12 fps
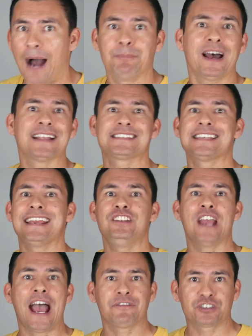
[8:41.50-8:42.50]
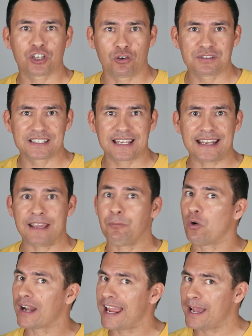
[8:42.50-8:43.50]
I'm not saying you have to go skinny.
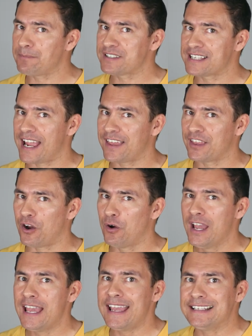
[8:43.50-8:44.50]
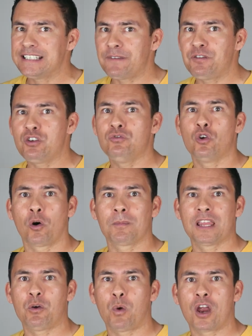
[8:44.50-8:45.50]
What I am saying though is if you
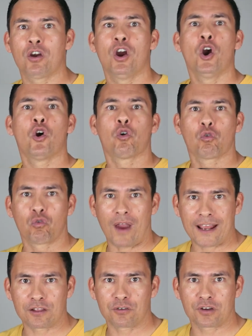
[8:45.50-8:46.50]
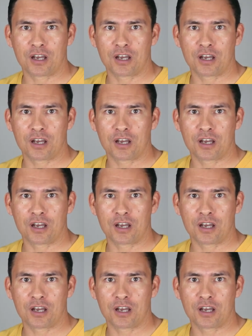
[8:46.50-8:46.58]
normally wear regular